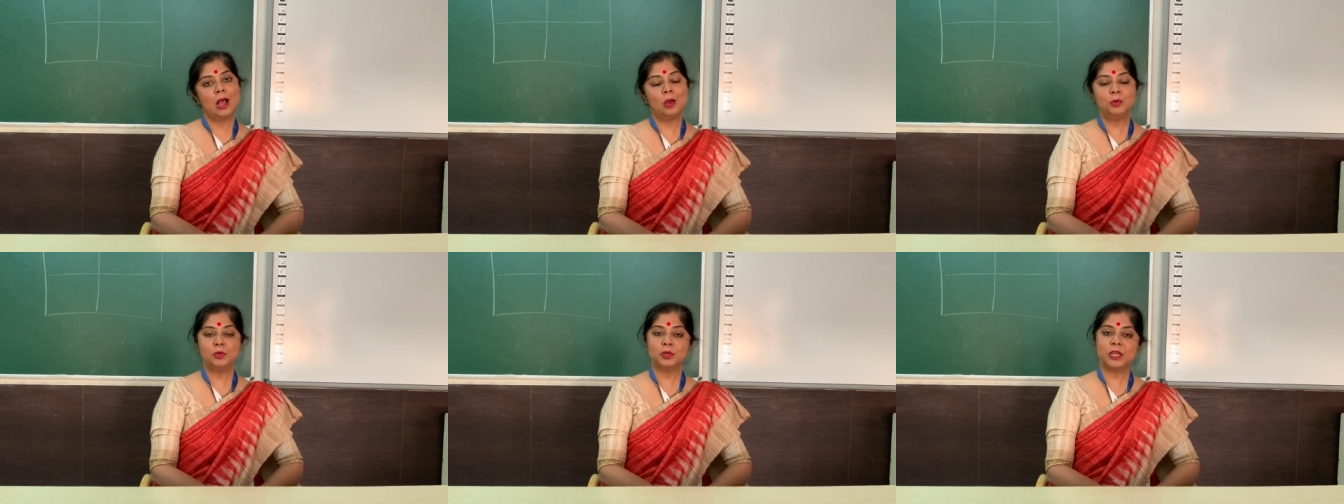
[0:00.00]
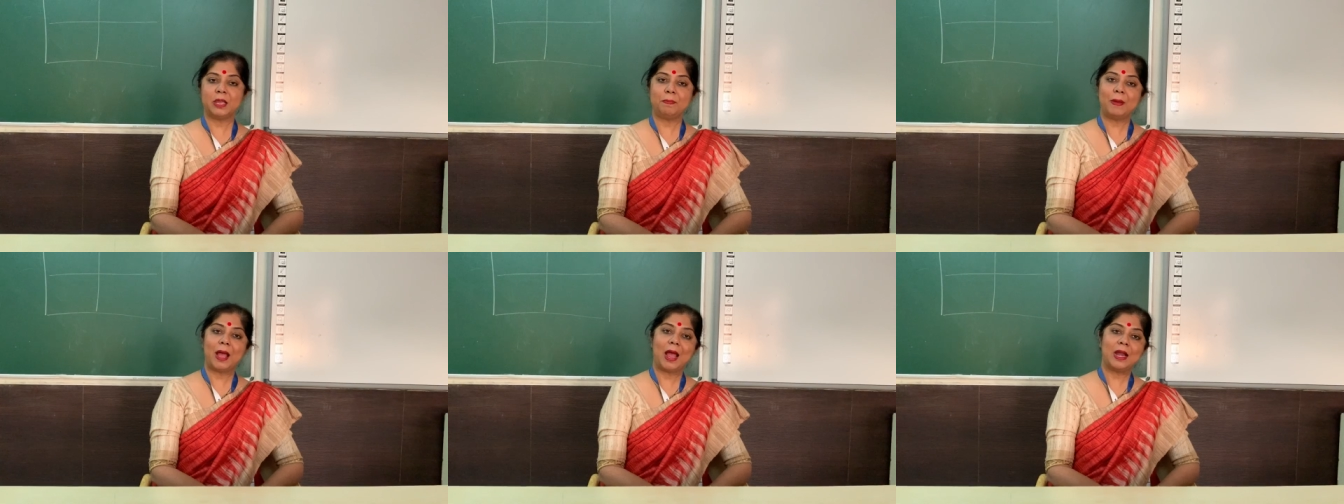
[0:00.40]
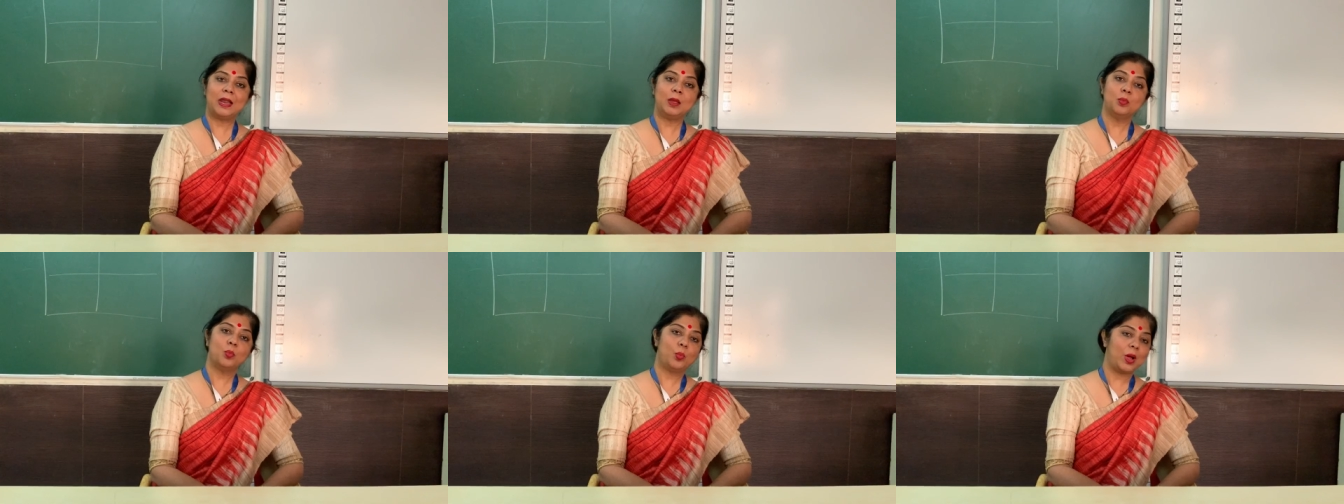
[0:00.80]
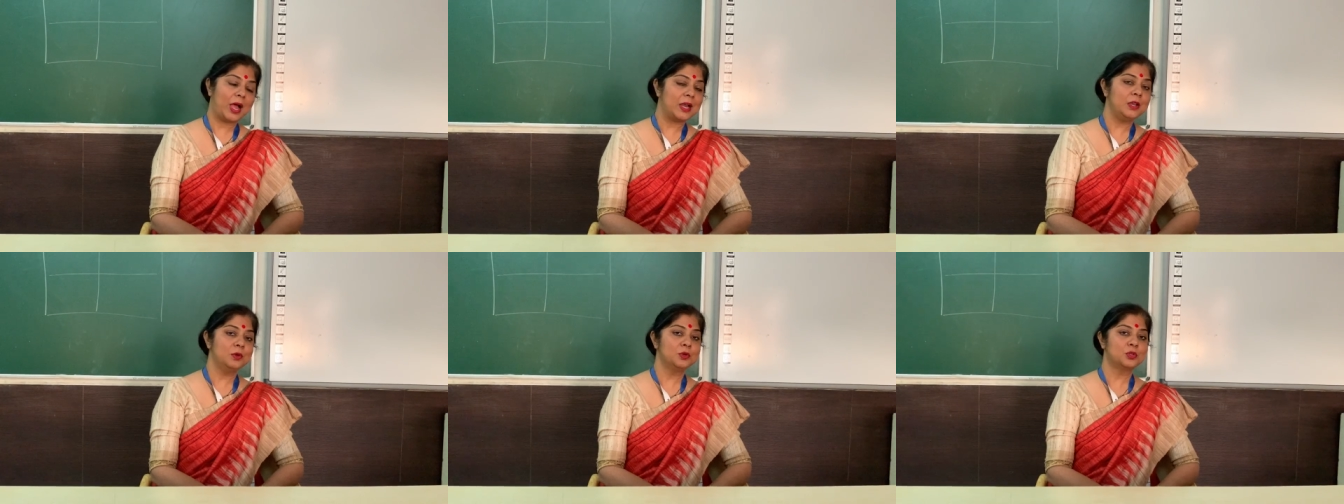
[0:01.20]
how to keep adding
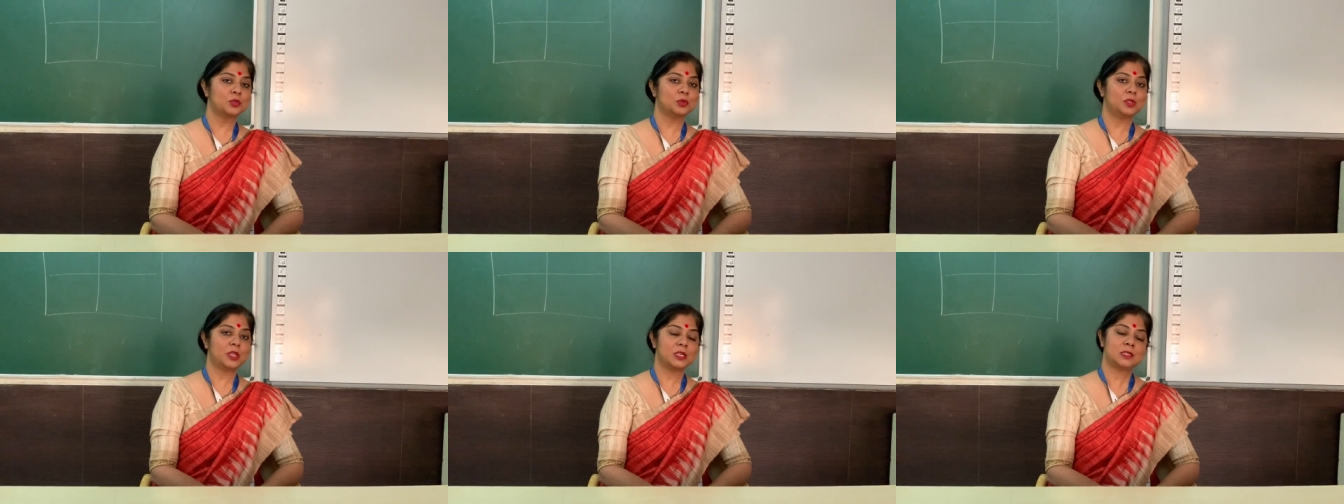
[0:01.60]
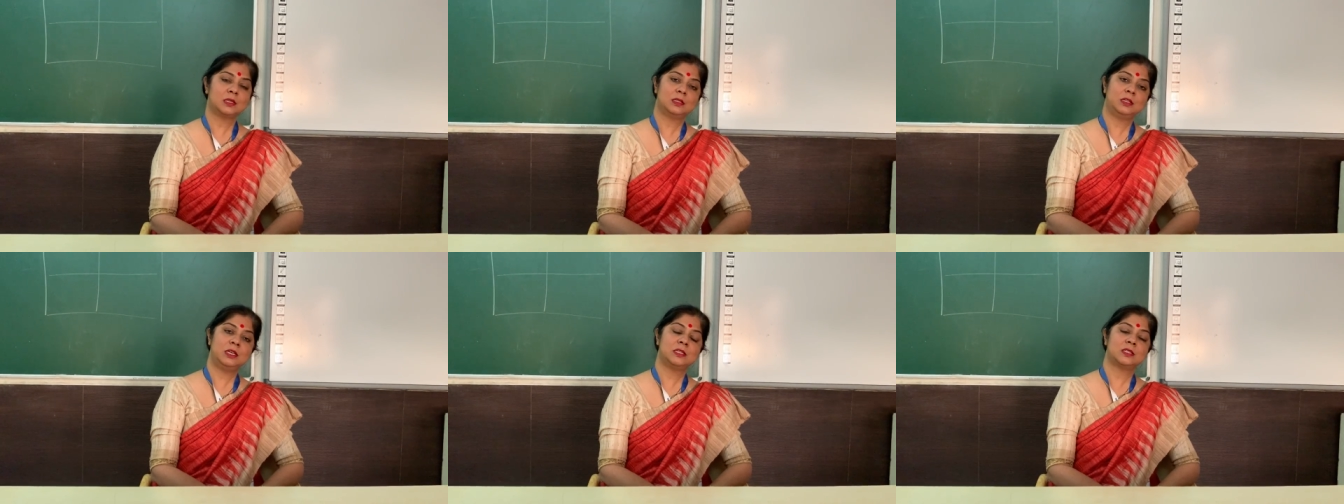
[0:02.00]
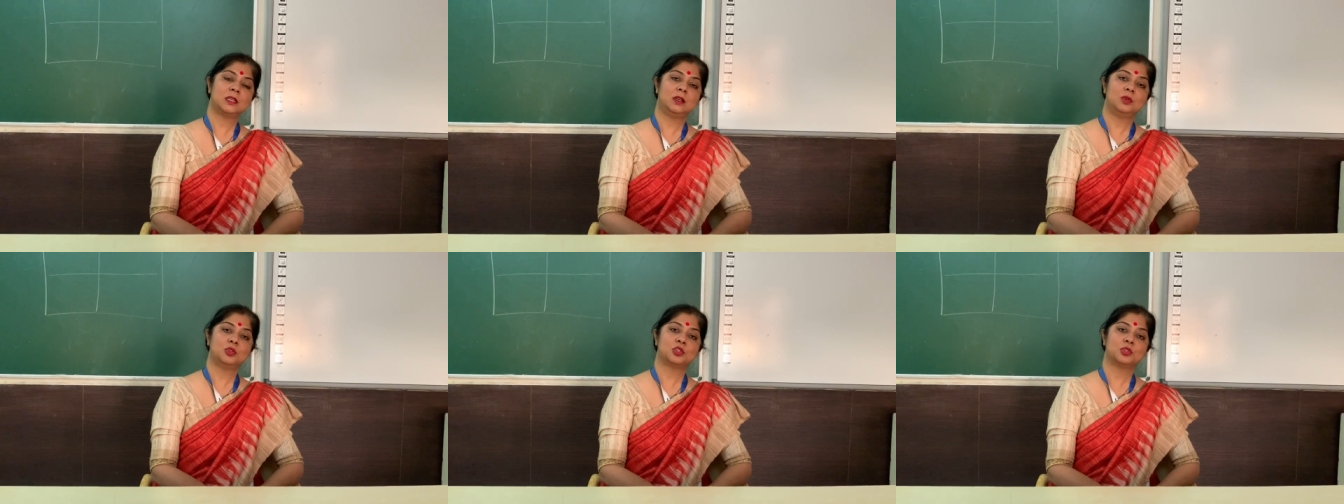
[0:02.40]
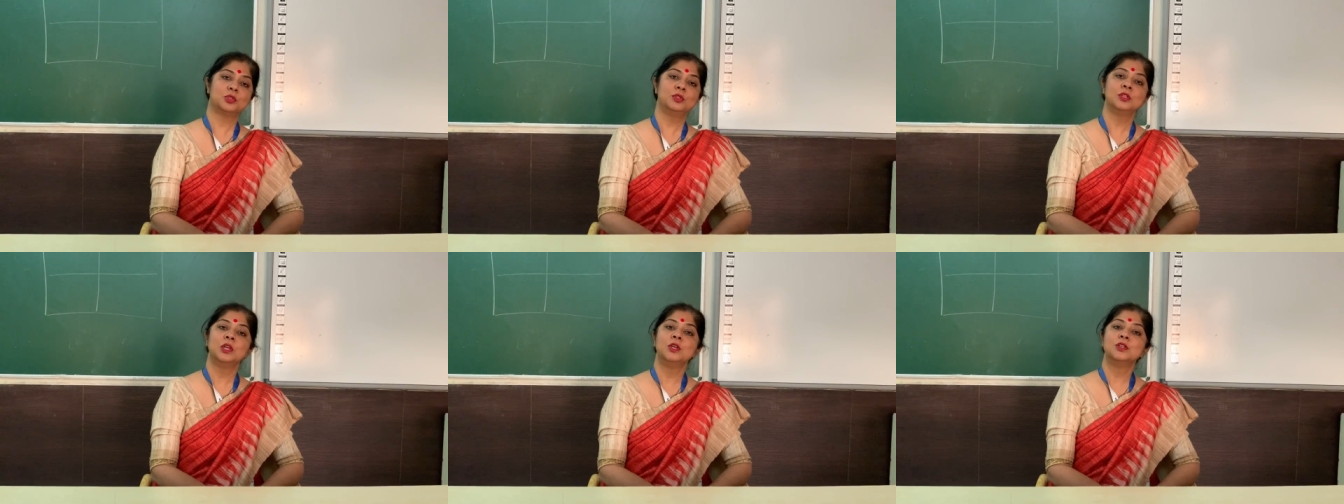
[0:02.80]
value to this these
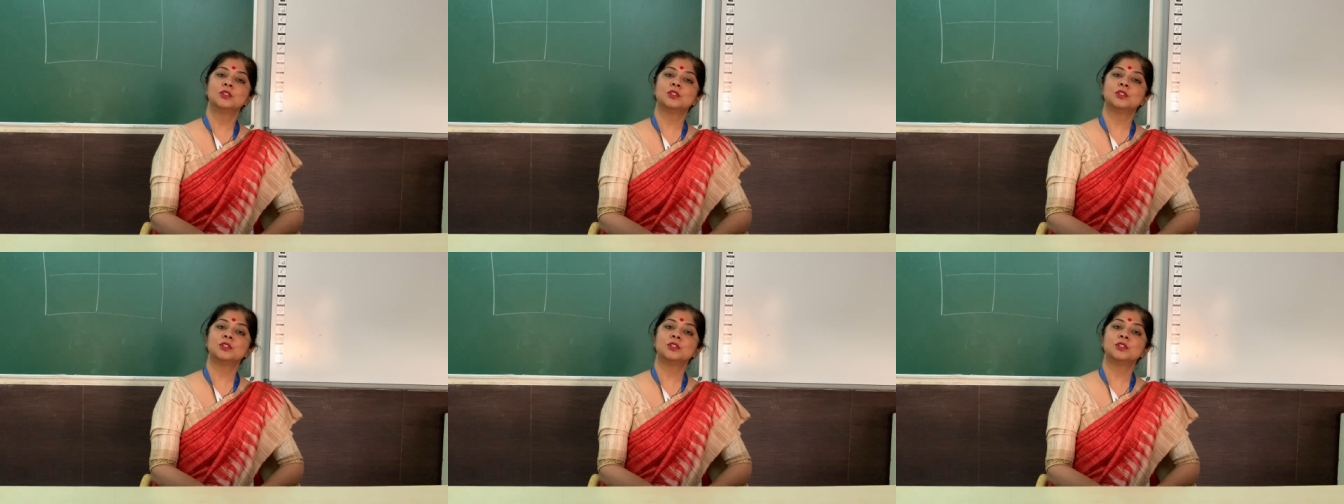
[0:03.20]
solutions